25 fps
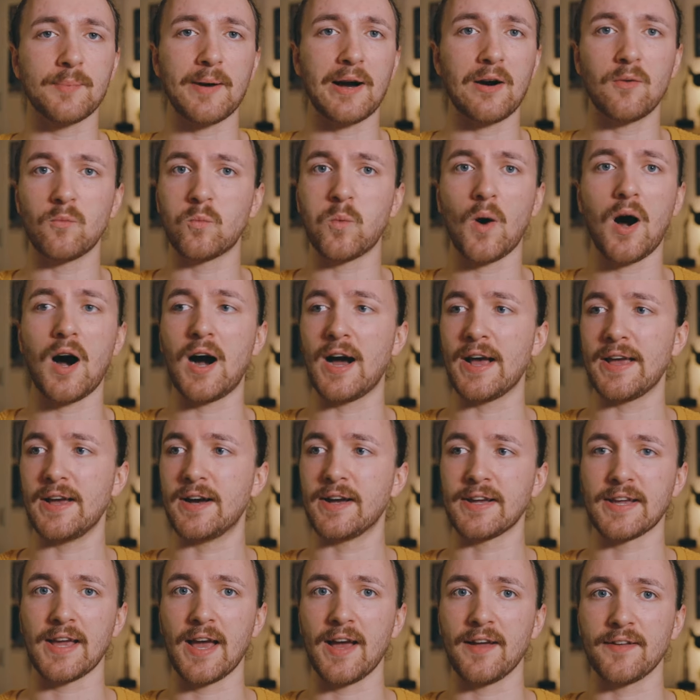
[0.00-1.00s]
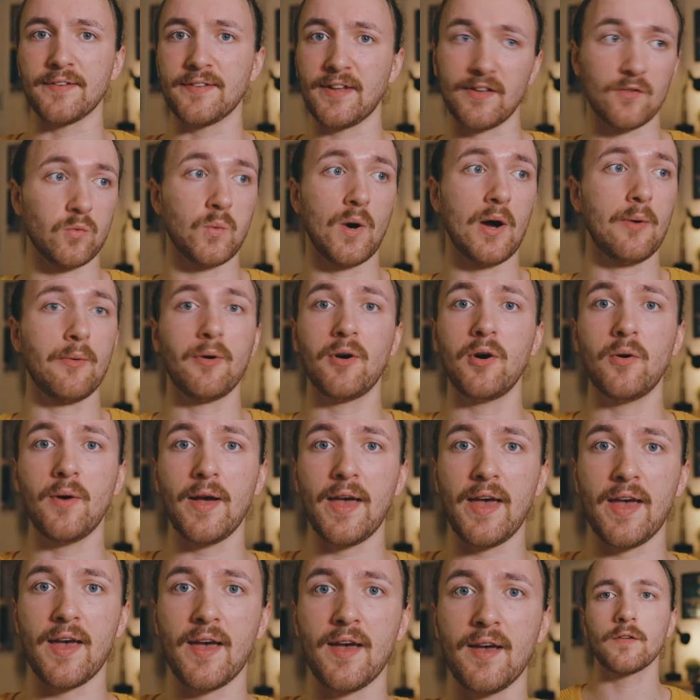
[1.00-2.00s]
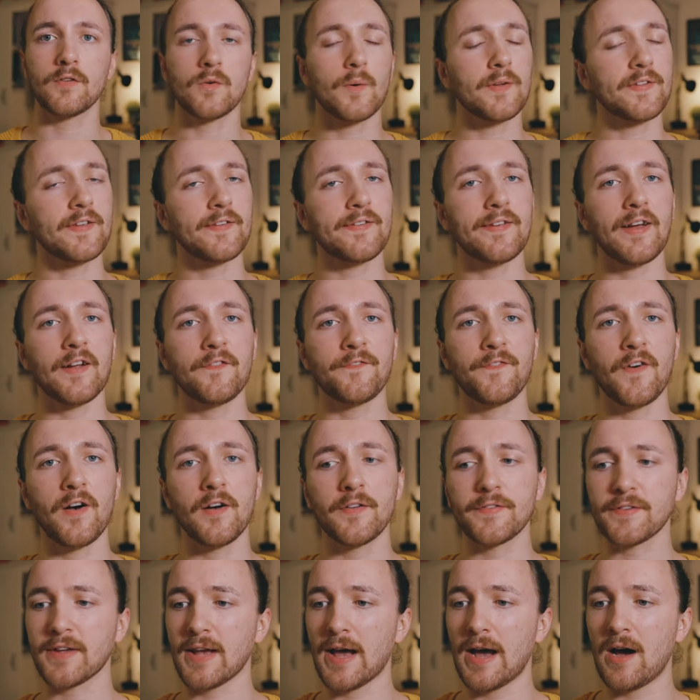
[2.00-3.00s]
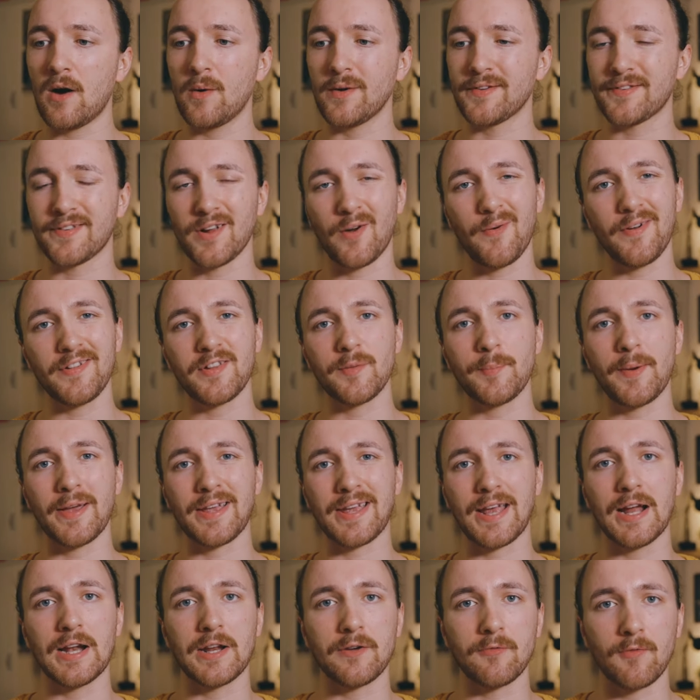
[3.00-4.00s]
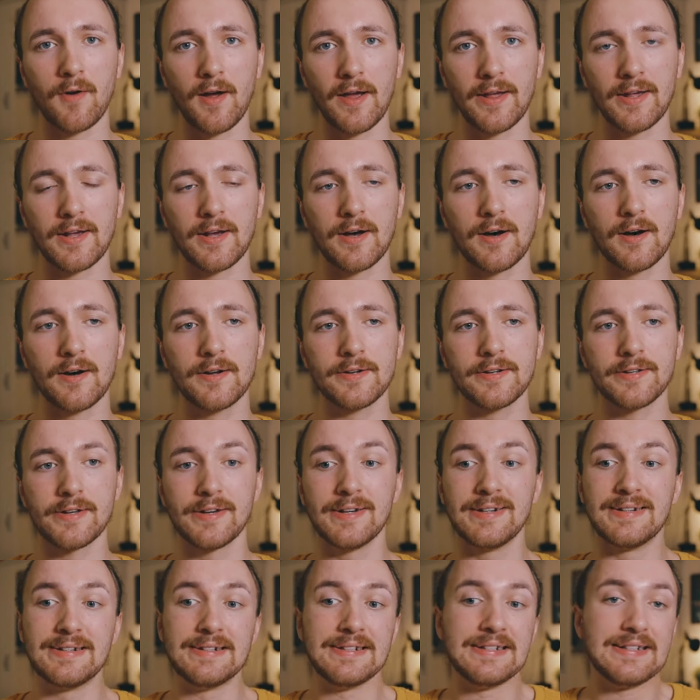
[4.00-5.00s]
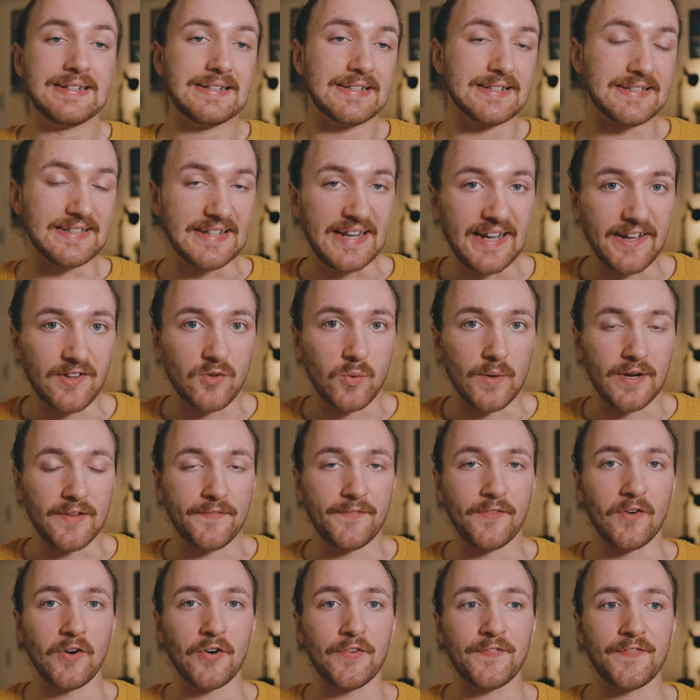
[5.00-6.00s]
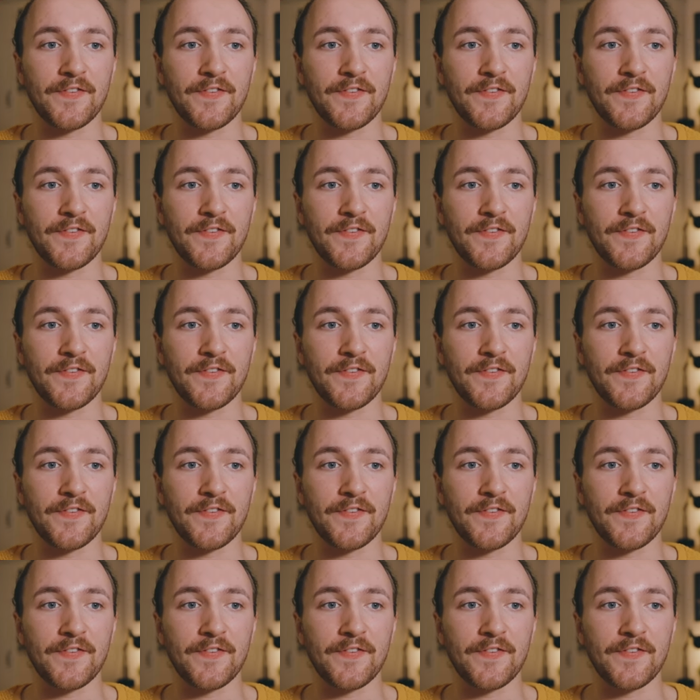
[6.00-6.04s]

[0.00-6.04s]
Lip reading: about why, I guess. That's why we're all here. So as I said, First Cow is directed by Kelly Reichardt. It's an A24